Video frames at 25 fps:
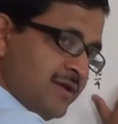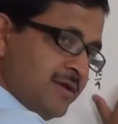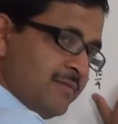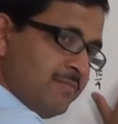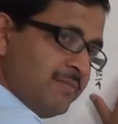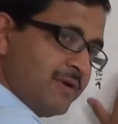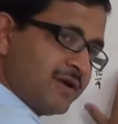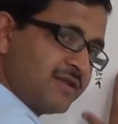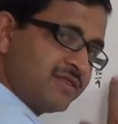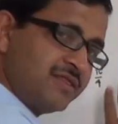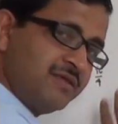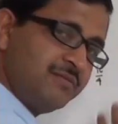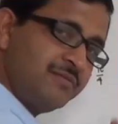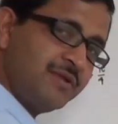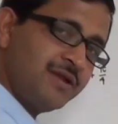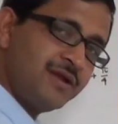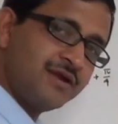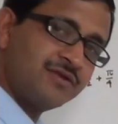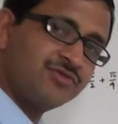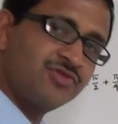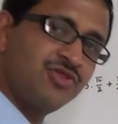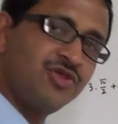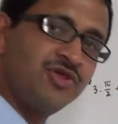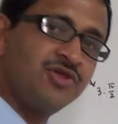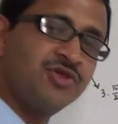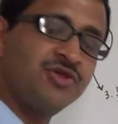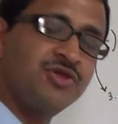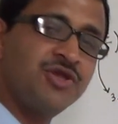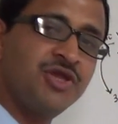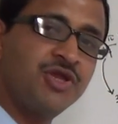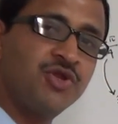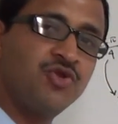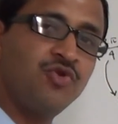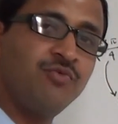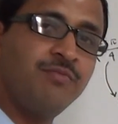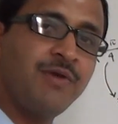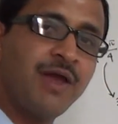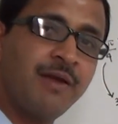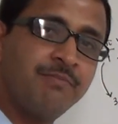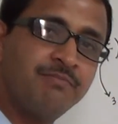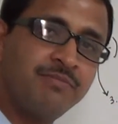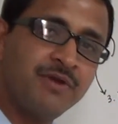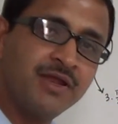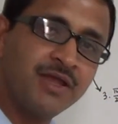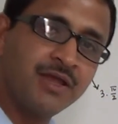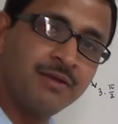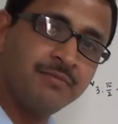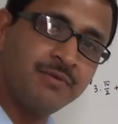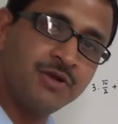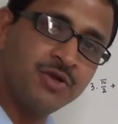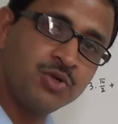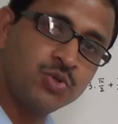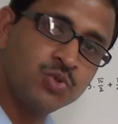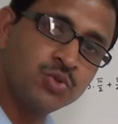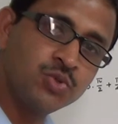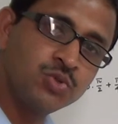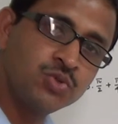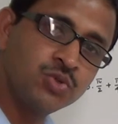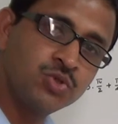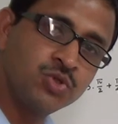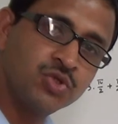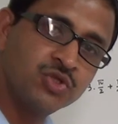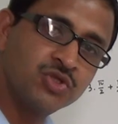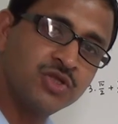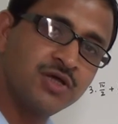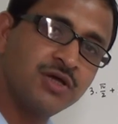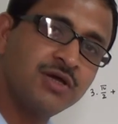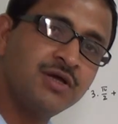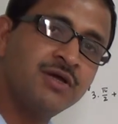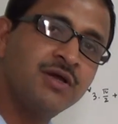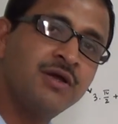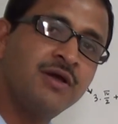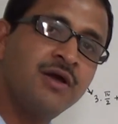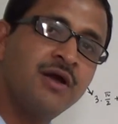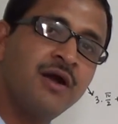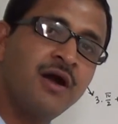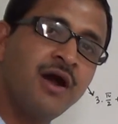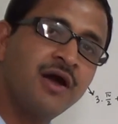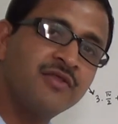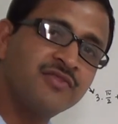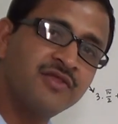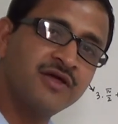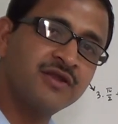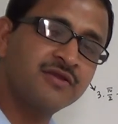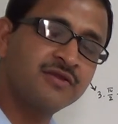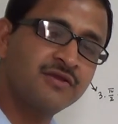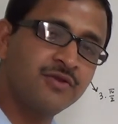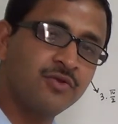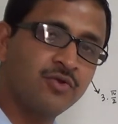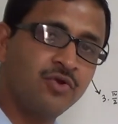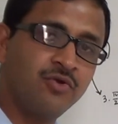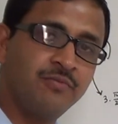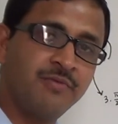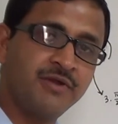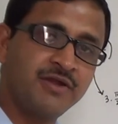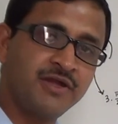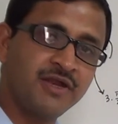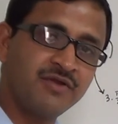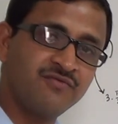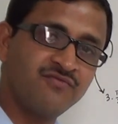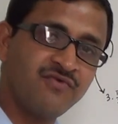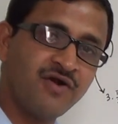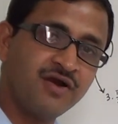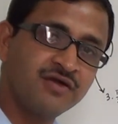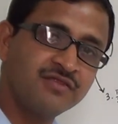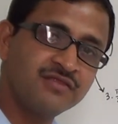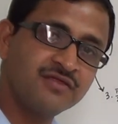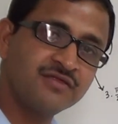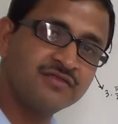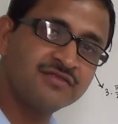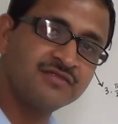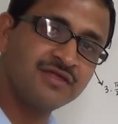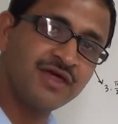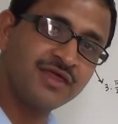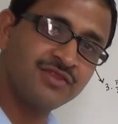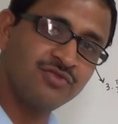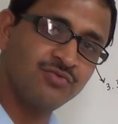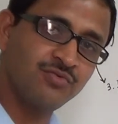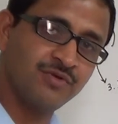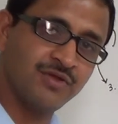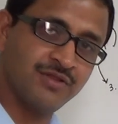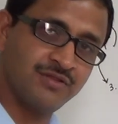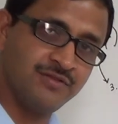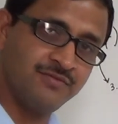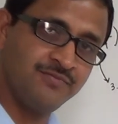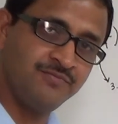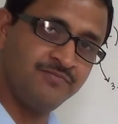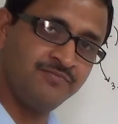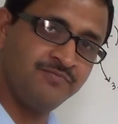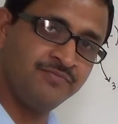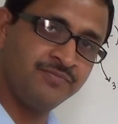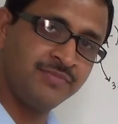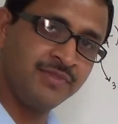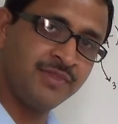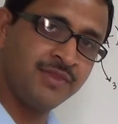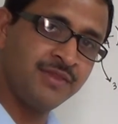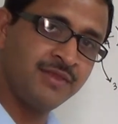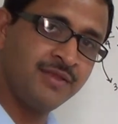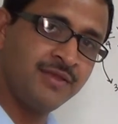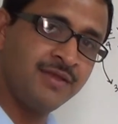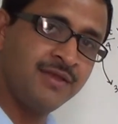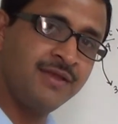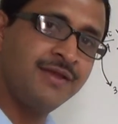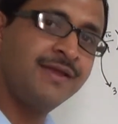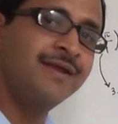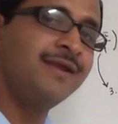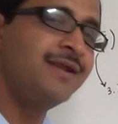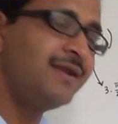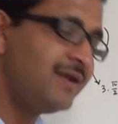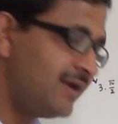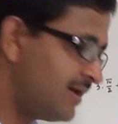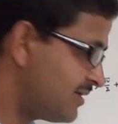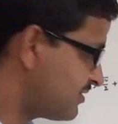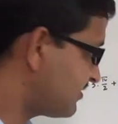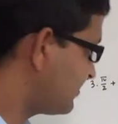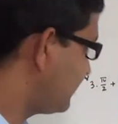but similar thing it will be applicable to the other trigonometric functions as well. Let's